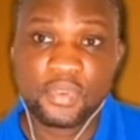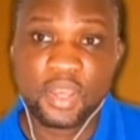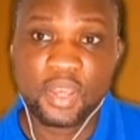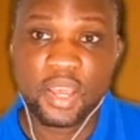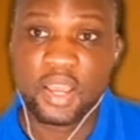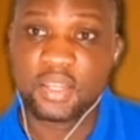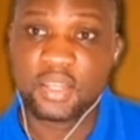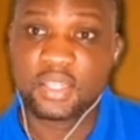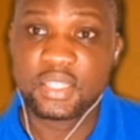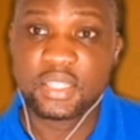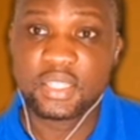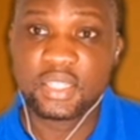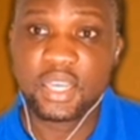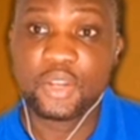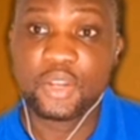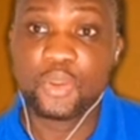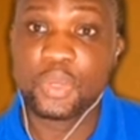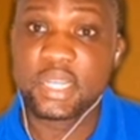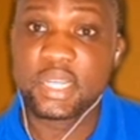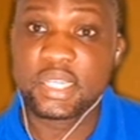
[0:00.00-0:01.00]
And
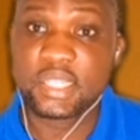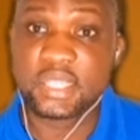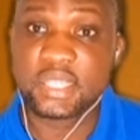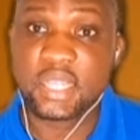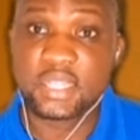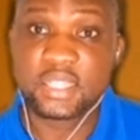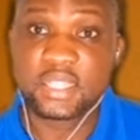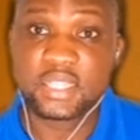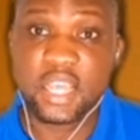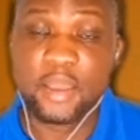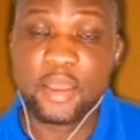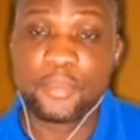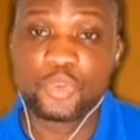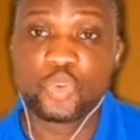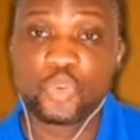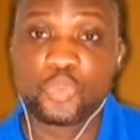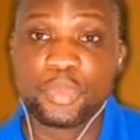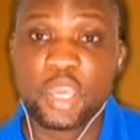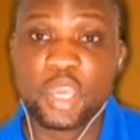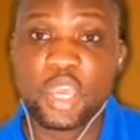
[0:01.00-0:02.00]
in no distance time,
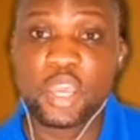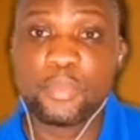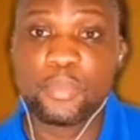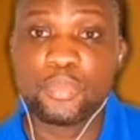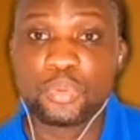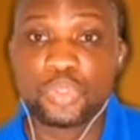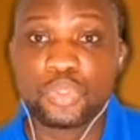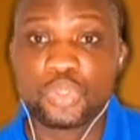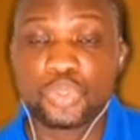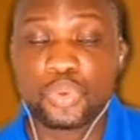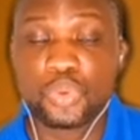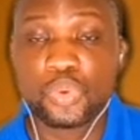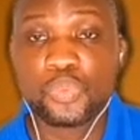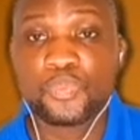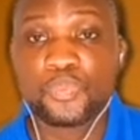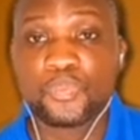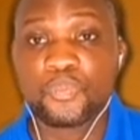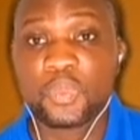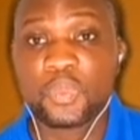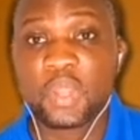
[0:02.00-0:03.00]
you'll be able to
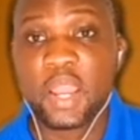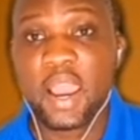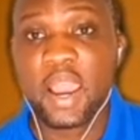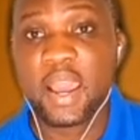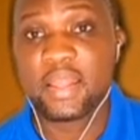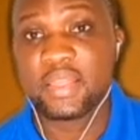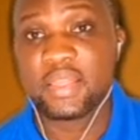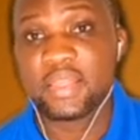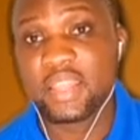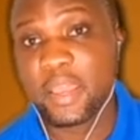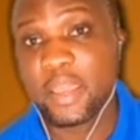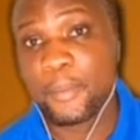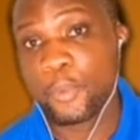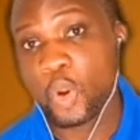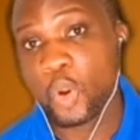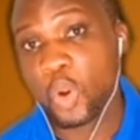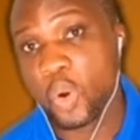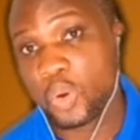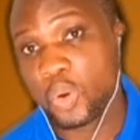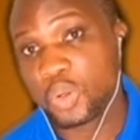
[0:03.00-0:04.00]
name
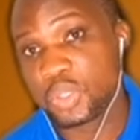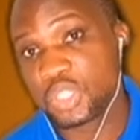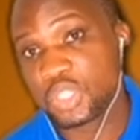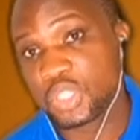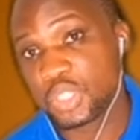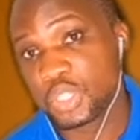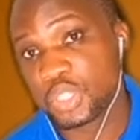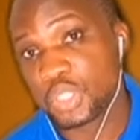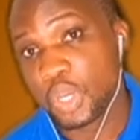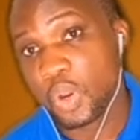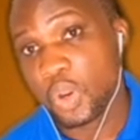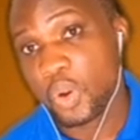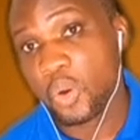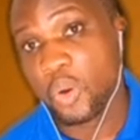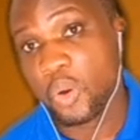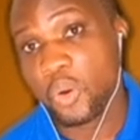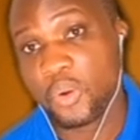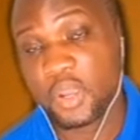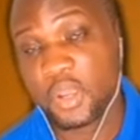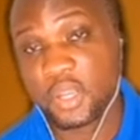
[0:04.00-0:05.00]
chords
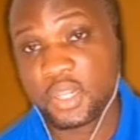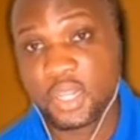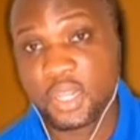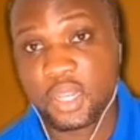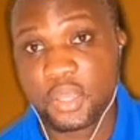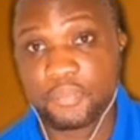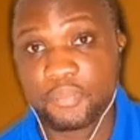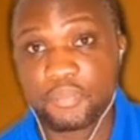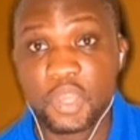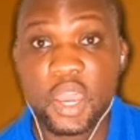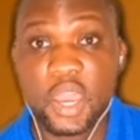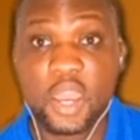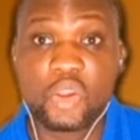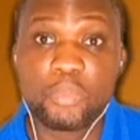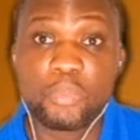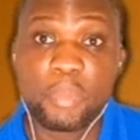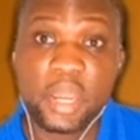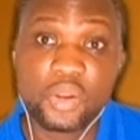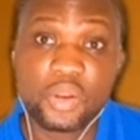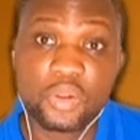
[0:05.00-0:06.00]
correctly. Yeah, you
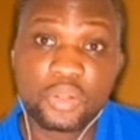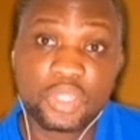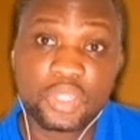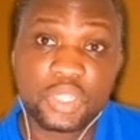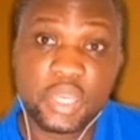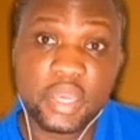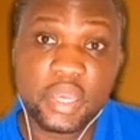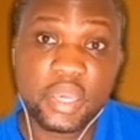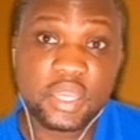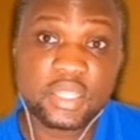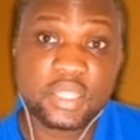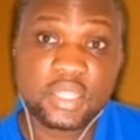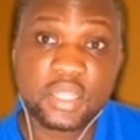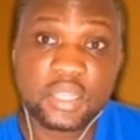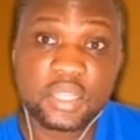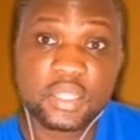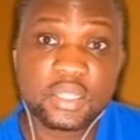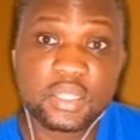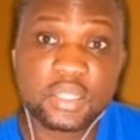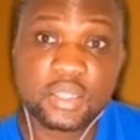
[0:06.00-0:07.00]
might not get
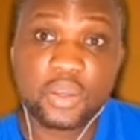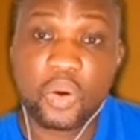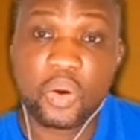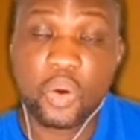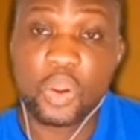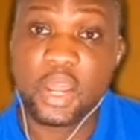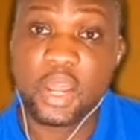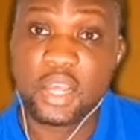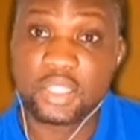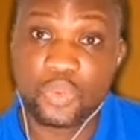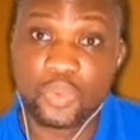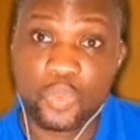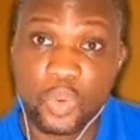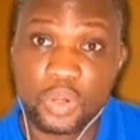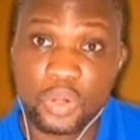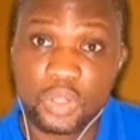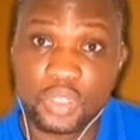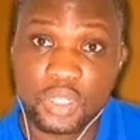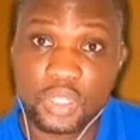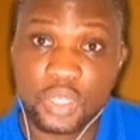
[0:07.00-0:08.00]
it all at
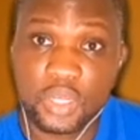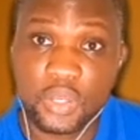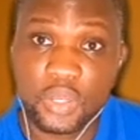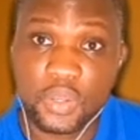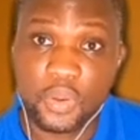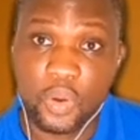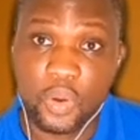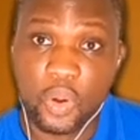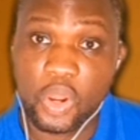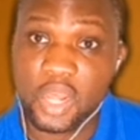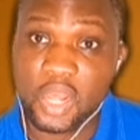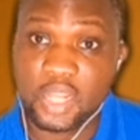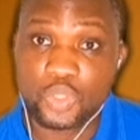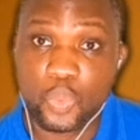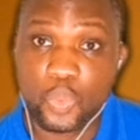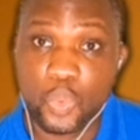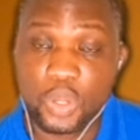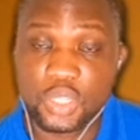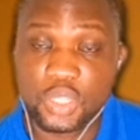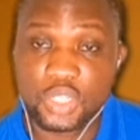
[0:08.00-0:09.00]
once,
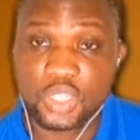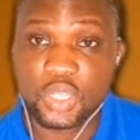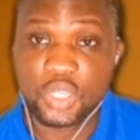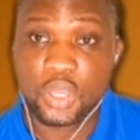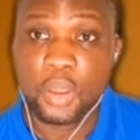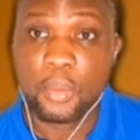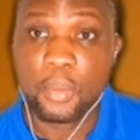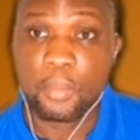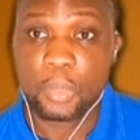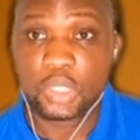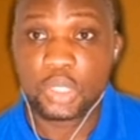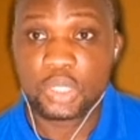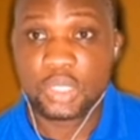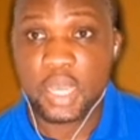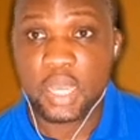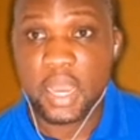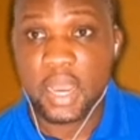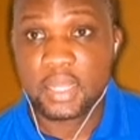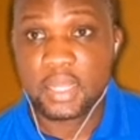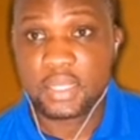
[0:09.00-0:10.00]
but
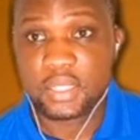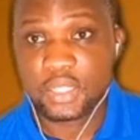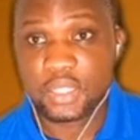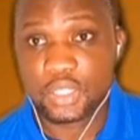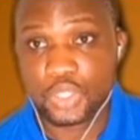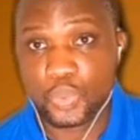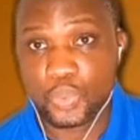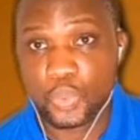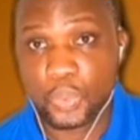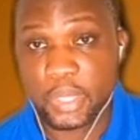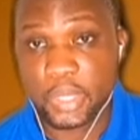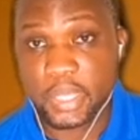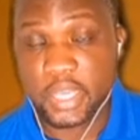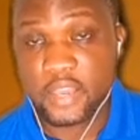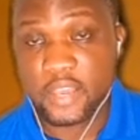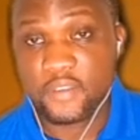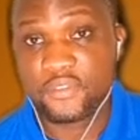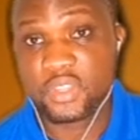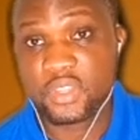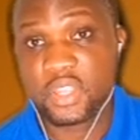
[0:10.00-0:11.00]
as you
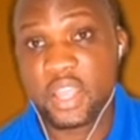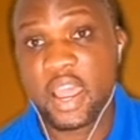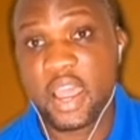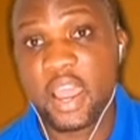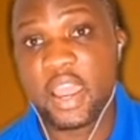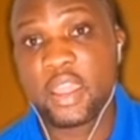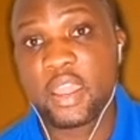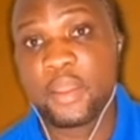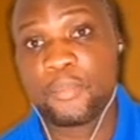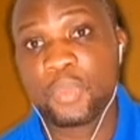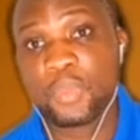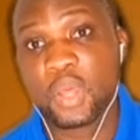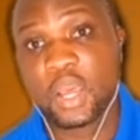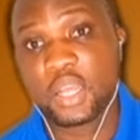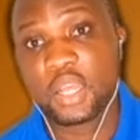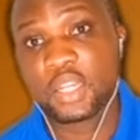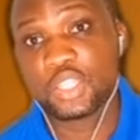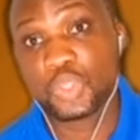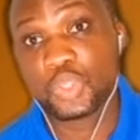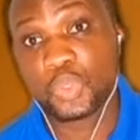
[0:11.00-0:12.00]
give time
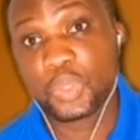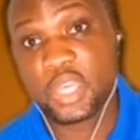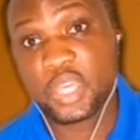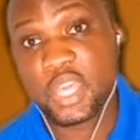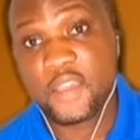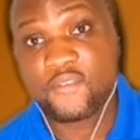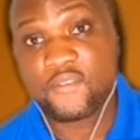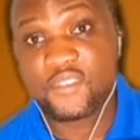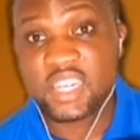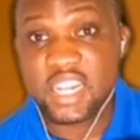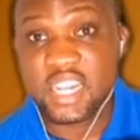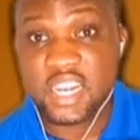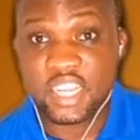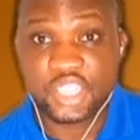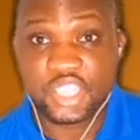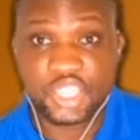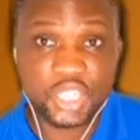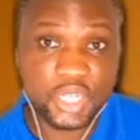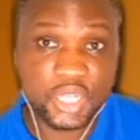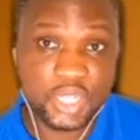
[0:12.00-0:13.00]
and you give
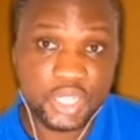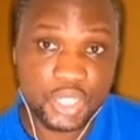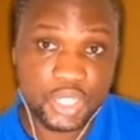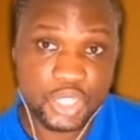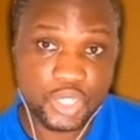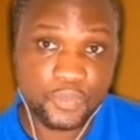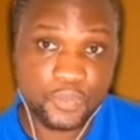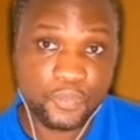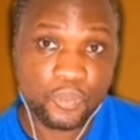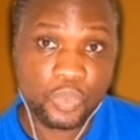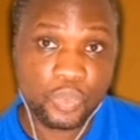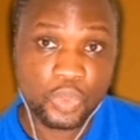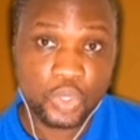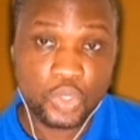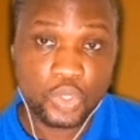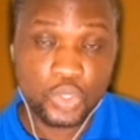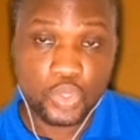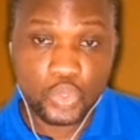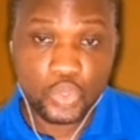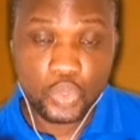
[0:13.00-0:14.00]
diligence
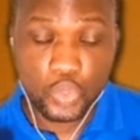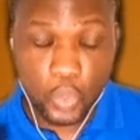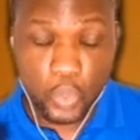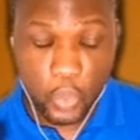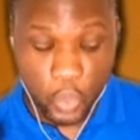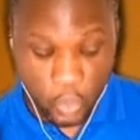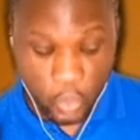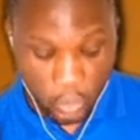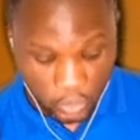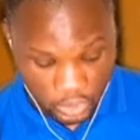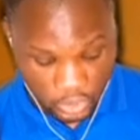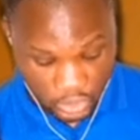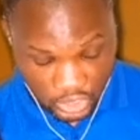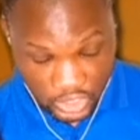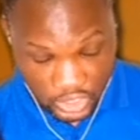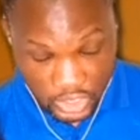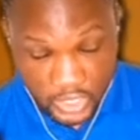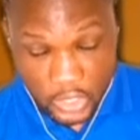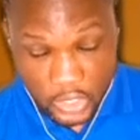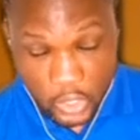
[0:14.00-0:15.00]
to
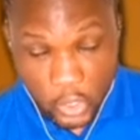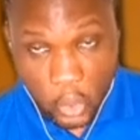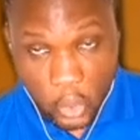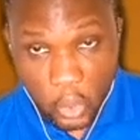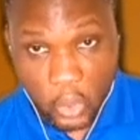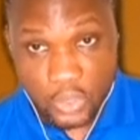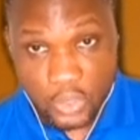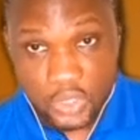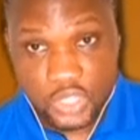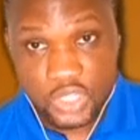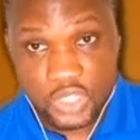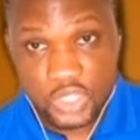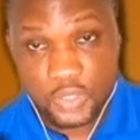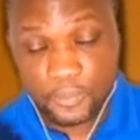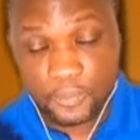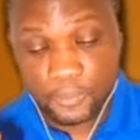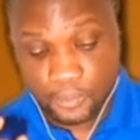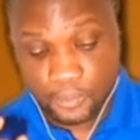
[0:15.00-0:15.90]
see the chords